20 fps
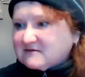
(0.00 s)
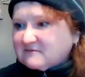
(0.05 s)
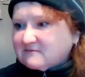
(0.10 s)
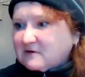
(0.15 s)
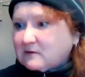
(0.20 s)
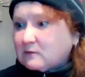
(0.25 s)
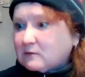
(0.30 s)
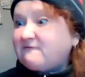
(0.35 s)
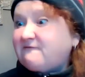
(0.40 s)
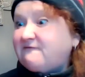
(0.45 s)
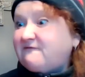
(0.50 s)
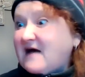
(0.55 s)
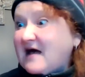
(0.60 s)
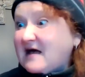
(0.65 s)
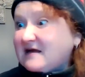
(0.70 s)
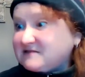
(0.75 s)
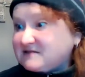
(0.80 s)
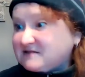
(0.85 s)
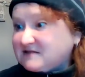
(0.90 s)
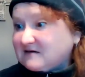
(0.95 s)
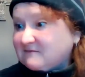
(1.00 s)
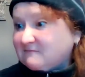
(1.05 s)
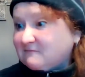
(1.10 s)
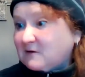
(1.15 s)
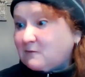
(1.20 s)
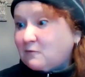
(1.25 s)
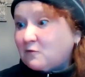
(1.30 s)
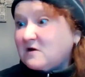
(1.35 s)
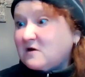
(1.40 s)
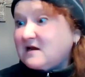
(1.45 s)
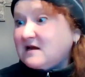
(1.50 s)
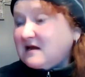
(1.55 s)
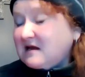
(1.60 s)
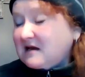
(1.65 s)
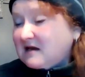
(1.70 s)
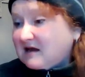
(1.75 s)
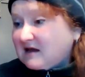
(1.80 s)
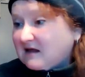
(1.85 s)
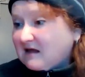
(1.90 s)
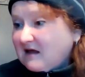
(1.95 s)
We were fasting, we weren't
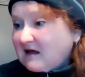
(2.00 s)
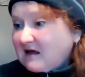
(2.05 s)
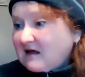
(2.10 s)
eating.